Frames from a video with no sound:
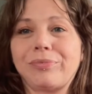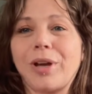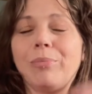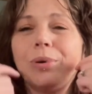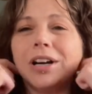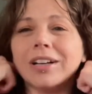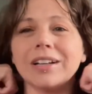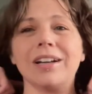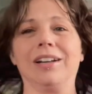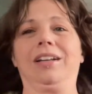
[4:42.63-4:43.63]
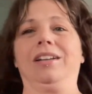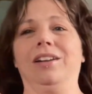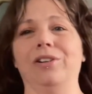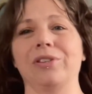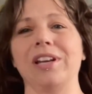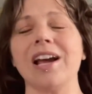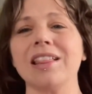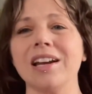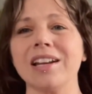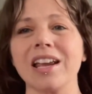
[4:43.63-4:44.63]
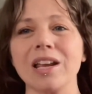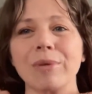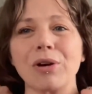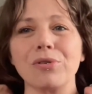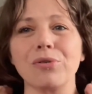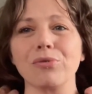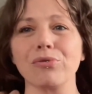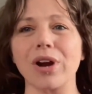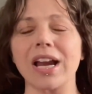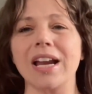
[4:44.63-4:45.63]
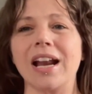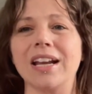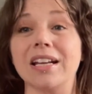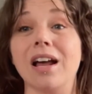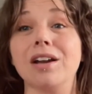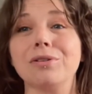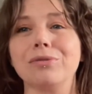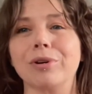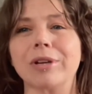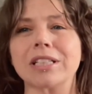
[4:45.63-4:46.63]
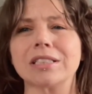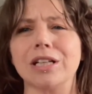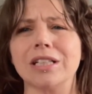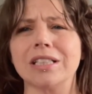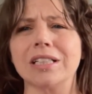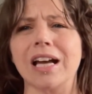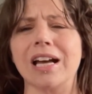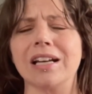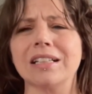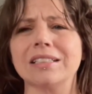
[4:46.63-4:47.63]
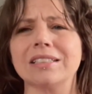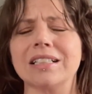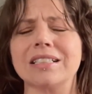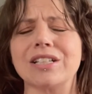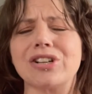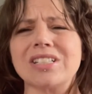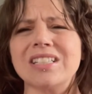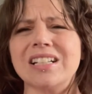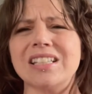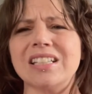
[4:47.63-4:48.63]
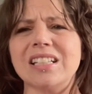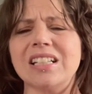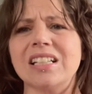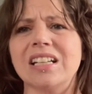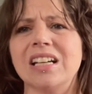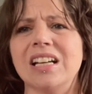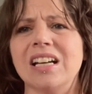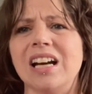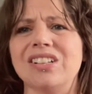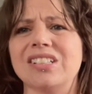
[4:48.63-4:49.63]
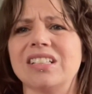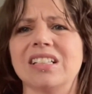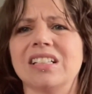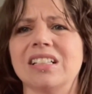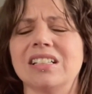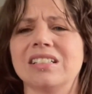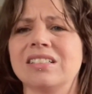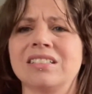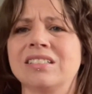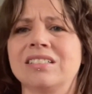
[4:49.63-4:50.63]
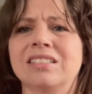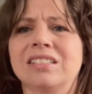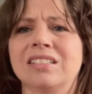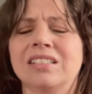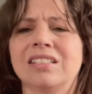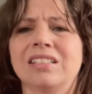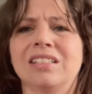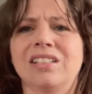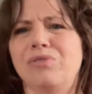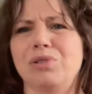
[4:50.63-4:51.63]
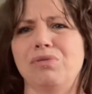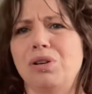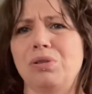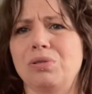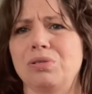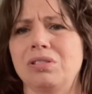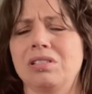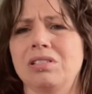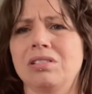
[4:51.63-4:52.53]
But the neckline came out great. I did not do the ribbing as long as it suggested, I think. I just did a few rows.